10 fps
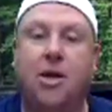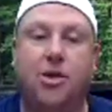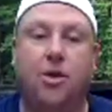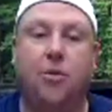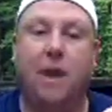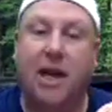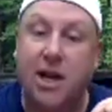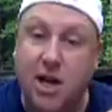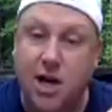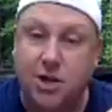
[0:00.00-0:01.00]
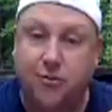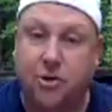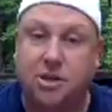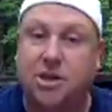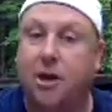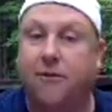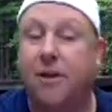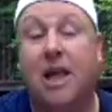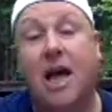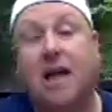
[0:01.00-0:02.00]
to make a niche for itself
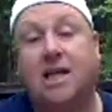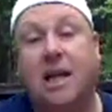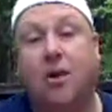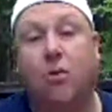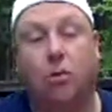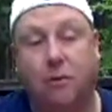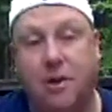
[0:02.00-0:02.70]
in the high-tech world.